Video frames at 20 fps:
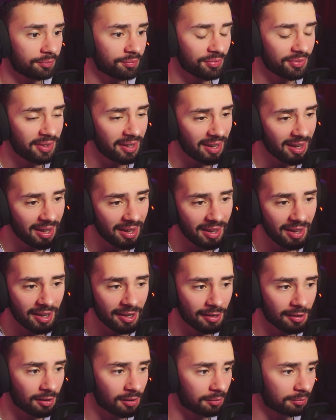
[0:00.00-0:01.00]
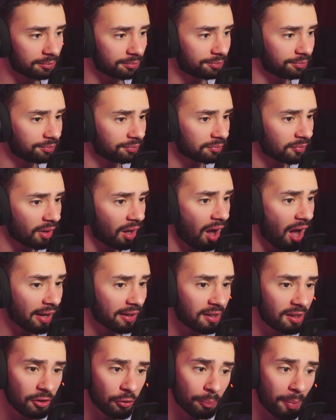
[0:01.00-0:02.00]
Damn.
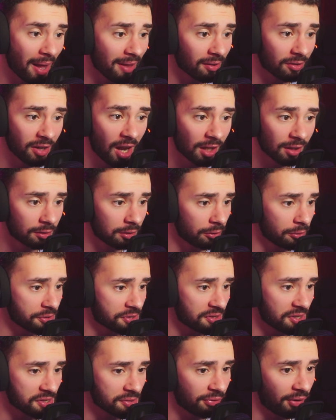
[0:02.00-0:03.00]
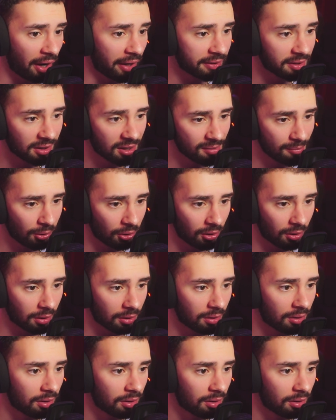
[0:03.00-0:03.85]
Aki, you better not lose this fight. Come on.